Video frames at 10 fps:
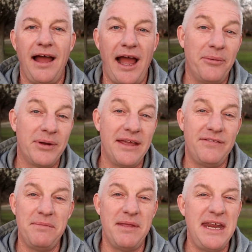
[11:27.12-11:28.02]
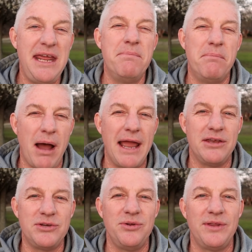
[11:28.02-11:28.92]
I will give him that he
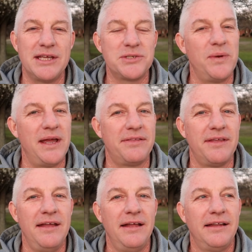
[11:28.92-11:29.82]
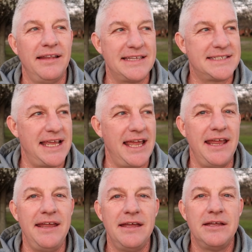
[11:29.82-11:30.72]
might do this with, let's
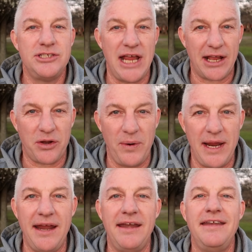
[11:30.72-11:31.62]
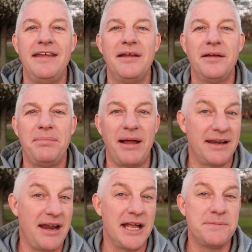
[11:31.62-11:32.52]
say, jack, queen,
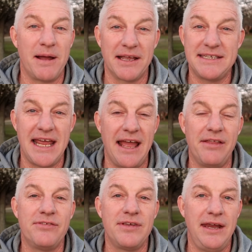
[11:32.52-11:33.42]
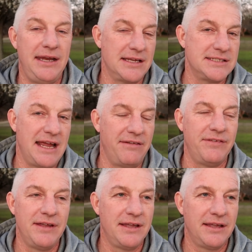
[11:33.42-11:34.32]
pocket nines, pocket tens. He doesn't
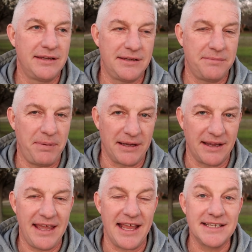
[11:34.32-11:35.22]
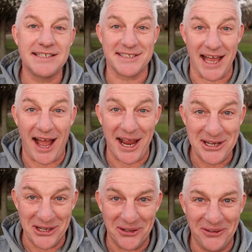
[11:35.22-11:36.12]
have pocket king because I
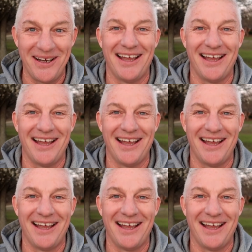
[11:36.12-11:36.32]
do.